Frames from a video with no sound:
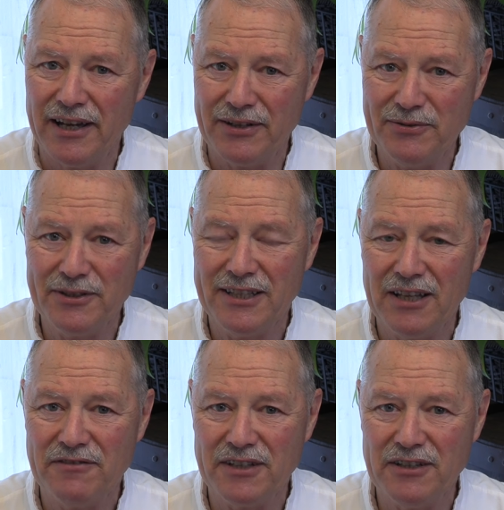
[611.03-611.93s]
I'd really
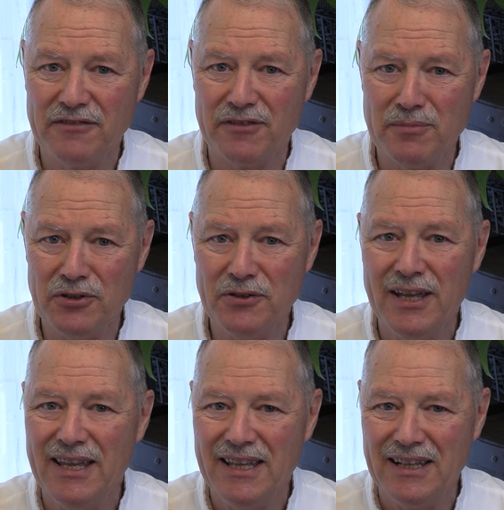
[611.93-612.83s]
love to hear from you.
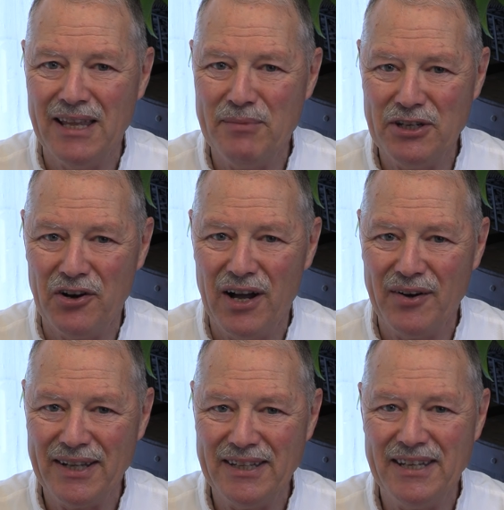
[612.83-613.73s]
Let me know
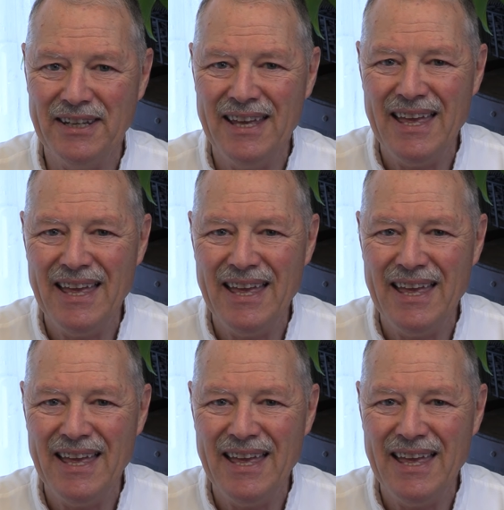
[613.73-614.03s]
how I did.